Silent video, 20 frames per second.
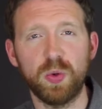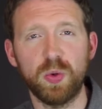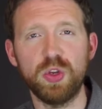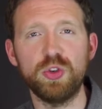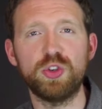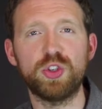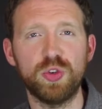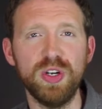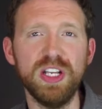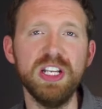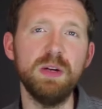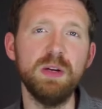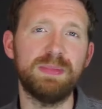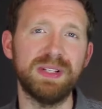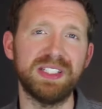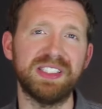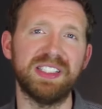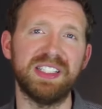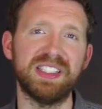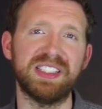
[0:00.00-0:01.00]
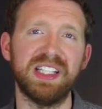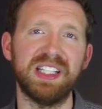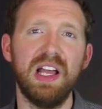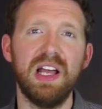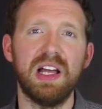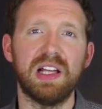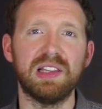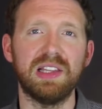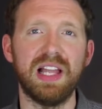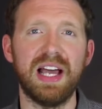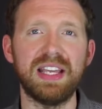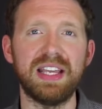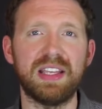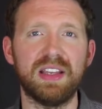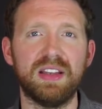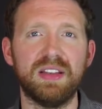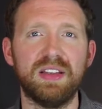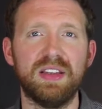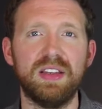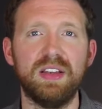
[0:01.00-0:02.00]
So when you treat your business
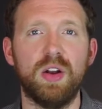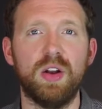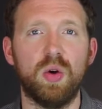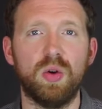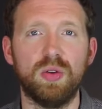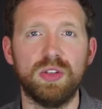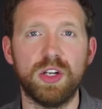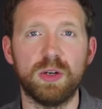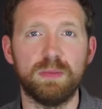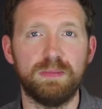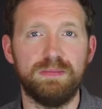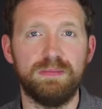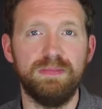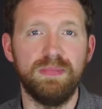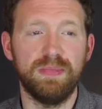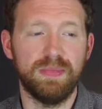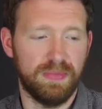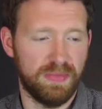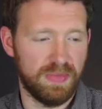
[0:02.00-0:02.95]
like, you know, you're